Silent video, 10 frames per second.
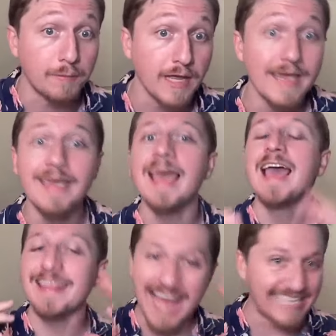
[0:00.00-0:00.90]
of play.
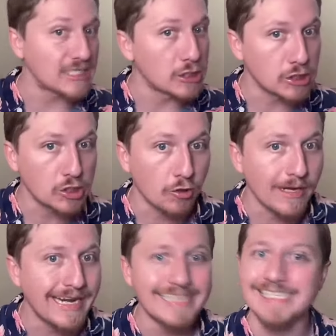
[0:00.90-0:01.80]
That's the
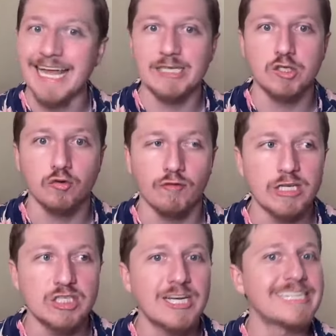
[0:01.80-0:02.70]
sturdiness. That's the
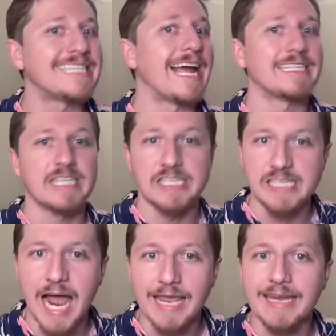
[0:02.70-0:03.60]
richness. That's the
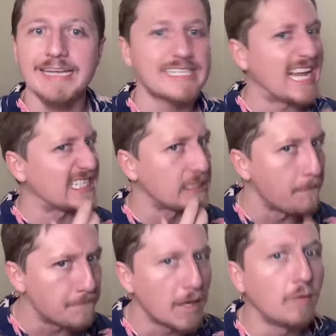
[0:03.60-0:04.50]
stockiness. That's
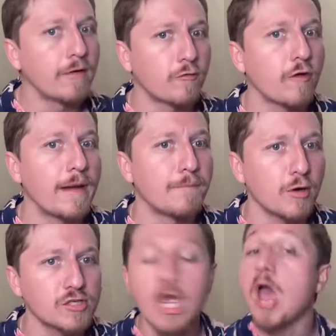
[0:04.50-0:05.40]
the build of Graham
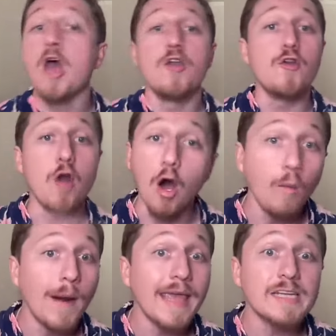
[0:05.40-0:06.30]
Mertz.
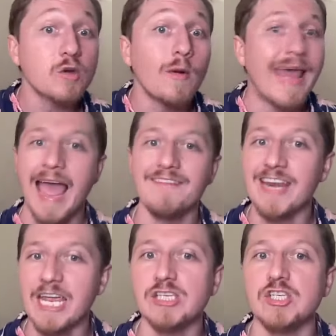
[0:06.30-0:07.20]
Nobody is going to have
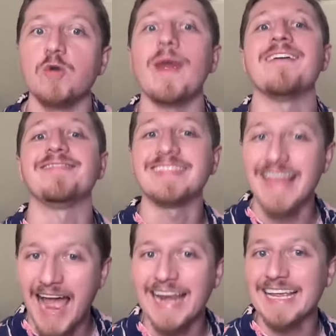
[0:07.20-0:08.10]
an issue if
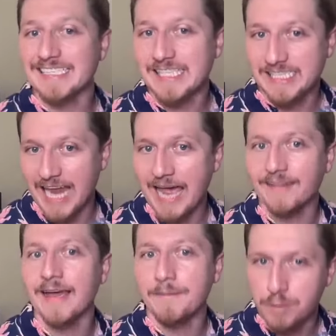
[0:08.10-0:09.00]
that is the stat
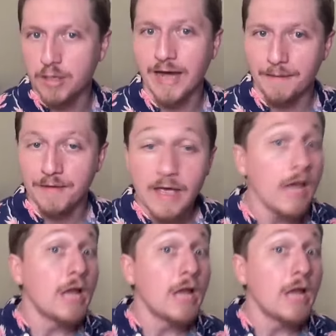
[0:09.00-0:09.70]
line put up.